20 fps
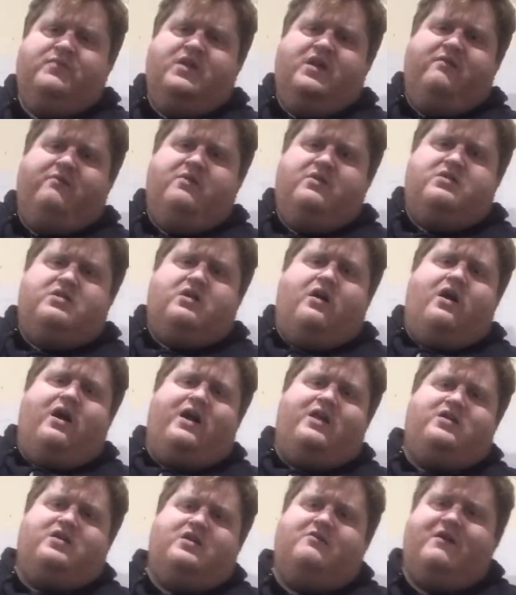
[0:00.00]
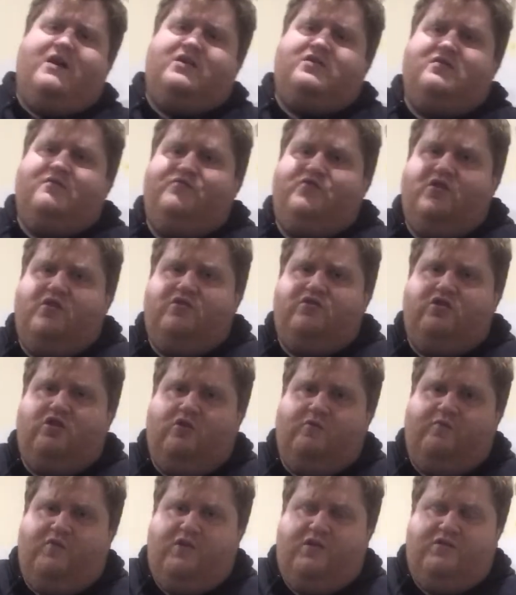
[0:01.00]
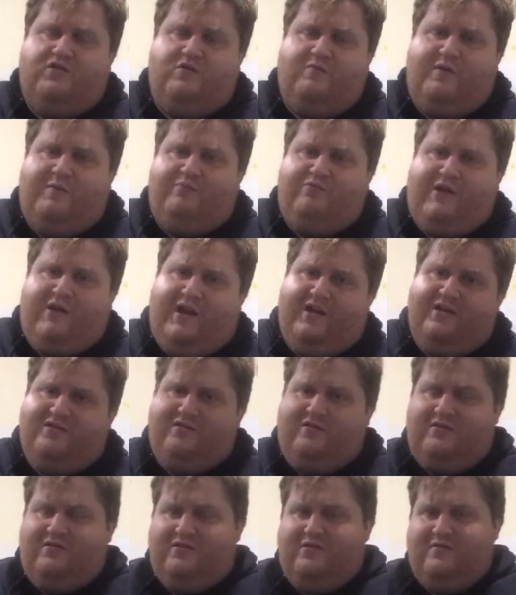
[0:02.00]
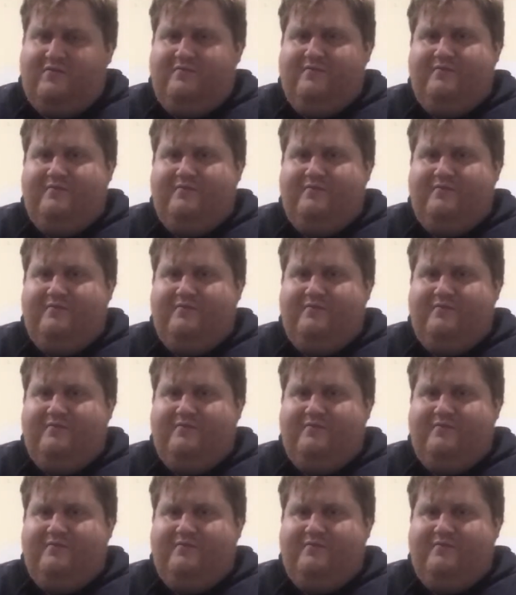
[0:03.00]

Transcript: an entire generation of YouTubers to be pranksters.